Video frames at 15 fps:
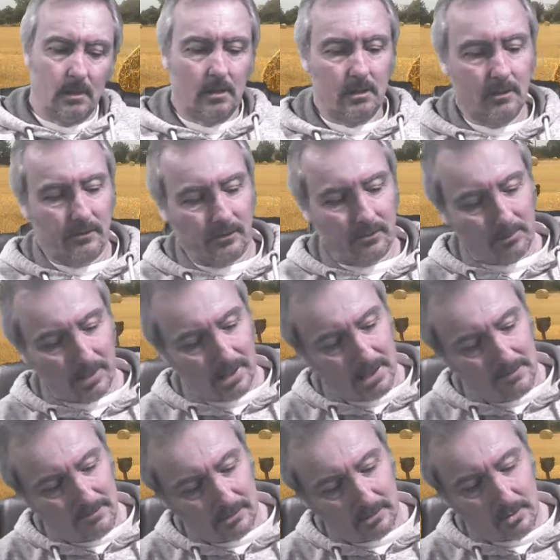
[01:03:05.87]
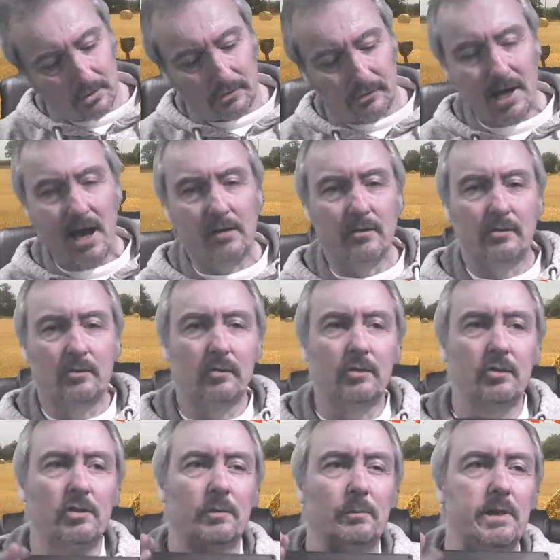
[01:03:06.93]
I believe it's got sound. It's got 2
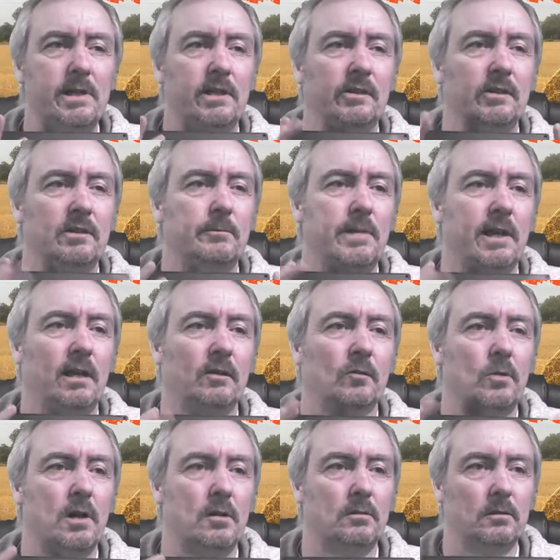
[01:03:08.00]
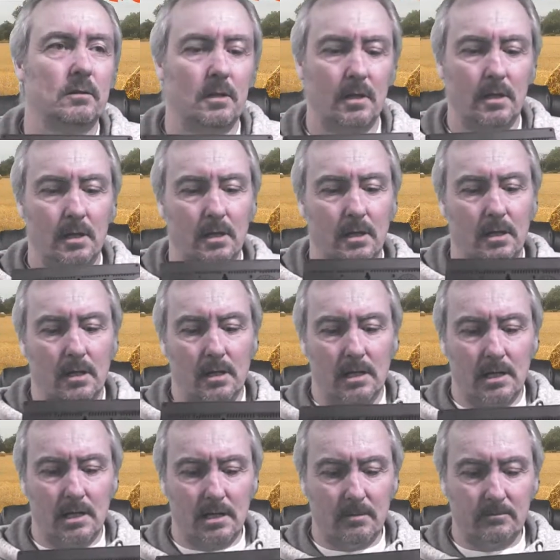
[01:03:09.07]
speakers in the back as well.
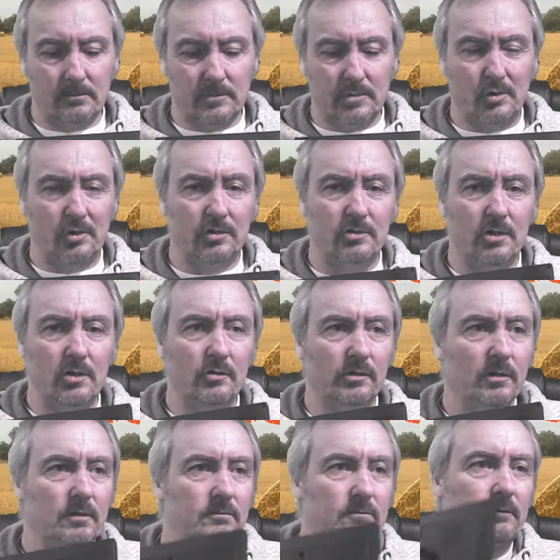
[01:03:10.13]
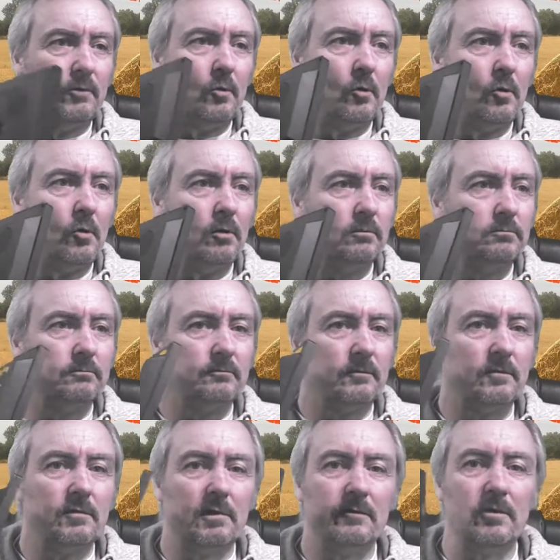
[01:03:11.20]
You could use it for
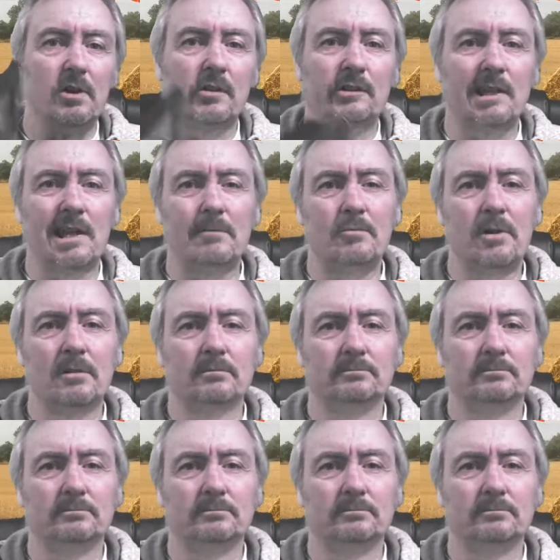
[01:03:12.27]
reverse camera.